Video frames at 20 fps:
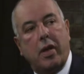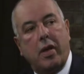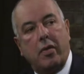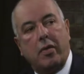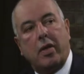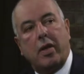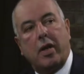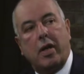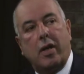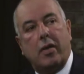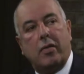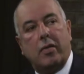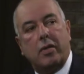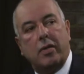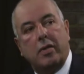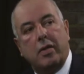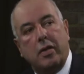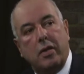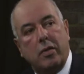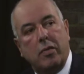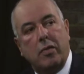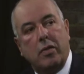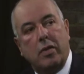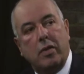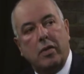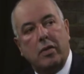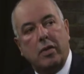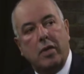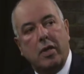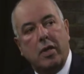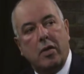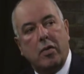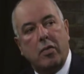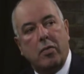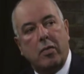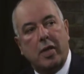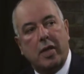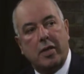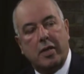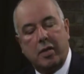all the countries in the world.
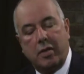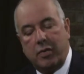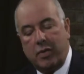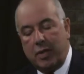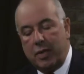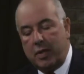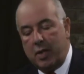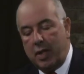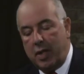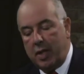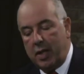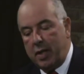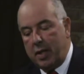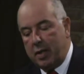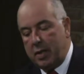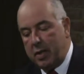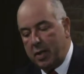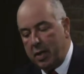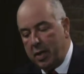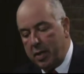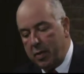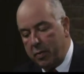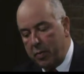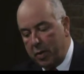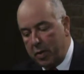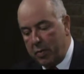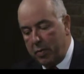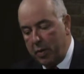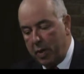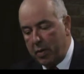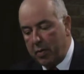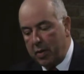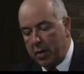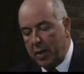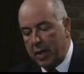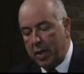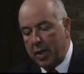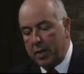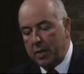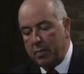Brazil is, the, is uh,
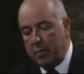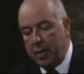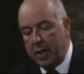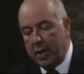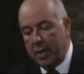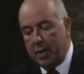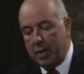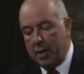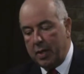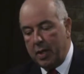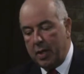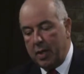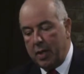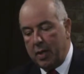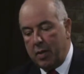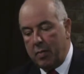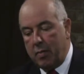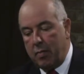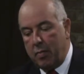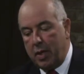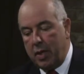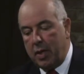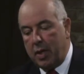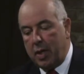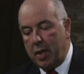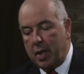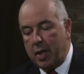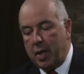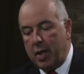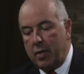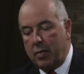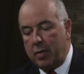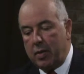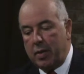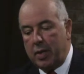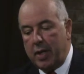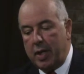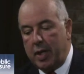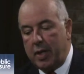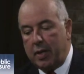recognized by being a country
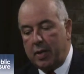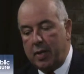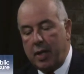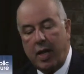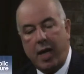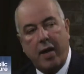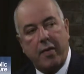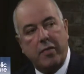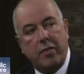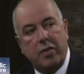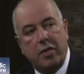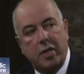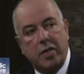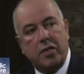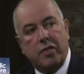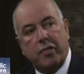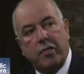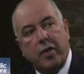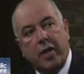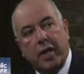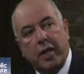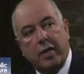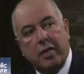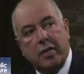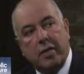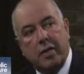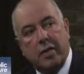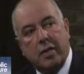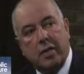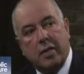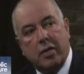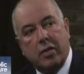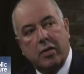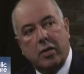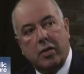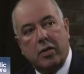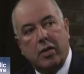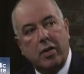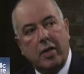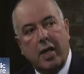that have just friends. We
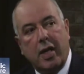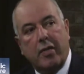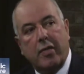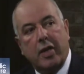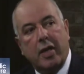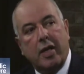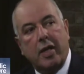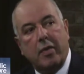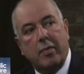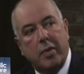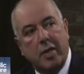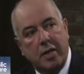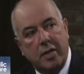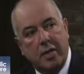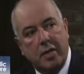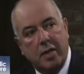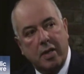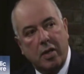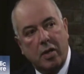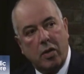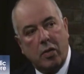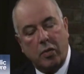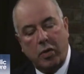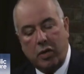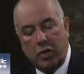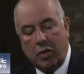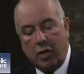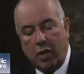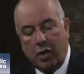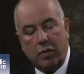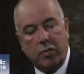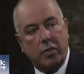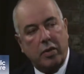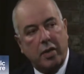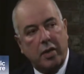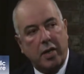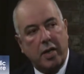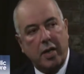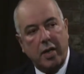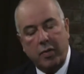don't have enemies. Mm. We talk to
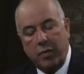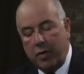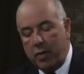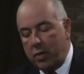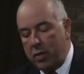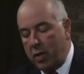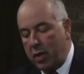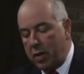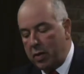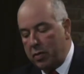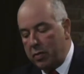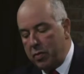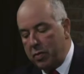Iran, we talk